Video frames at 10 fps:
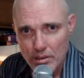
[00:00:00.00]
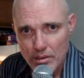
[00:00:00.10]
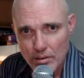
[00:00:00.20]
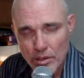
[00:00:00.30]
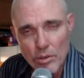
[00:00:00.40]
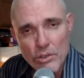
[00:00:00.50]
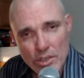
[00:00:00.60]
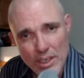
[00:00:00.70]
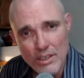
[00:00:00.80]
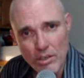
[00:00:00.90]
Those
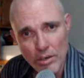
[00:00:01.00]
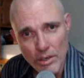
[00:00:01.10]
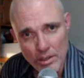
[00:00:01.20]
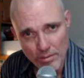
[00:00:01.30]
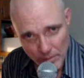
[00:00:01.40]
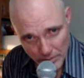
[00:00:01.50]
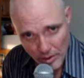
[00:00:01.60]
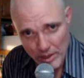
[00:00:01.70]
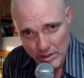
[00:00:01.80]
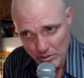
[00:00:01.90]
sisterhoods of the
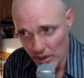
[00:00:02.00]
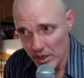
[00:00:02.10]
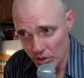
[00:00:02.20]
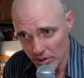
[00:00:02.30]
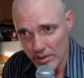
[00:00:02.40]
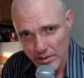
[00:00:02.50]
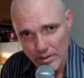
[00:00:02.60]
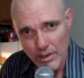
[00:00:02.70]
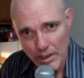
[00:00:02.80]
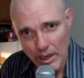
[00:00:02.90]
frustration,
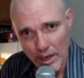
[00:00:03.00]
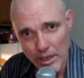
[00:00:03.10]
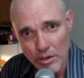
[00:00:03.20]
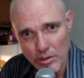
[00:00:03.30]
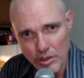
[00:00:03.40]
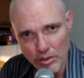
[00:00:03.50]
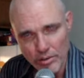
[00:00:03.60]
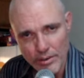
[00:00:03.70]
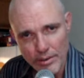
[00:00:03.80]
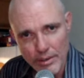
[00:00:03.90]
I know you.
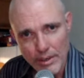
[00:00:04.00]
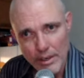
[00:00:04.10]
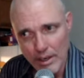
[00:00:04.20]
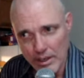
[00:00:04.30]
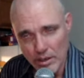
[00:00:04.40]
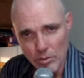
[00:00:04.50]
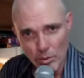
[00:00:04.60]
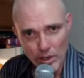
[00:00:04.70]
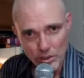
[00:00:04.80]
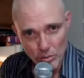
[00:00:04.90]
I know
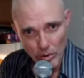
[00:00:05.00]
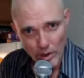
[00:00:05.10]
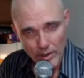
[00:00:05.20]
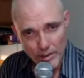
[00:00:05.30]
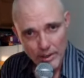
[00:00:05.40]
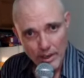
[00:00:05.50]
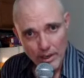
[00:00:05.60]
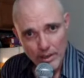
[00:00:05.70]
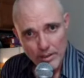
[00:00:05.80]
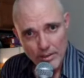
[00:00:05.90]
where you are.
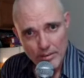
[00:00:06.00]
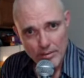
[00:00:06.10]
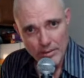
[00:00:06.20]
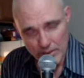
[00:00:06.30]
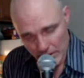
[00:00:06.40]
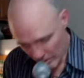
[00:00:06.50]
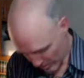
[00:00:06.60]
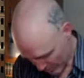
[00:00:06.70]
Yeah.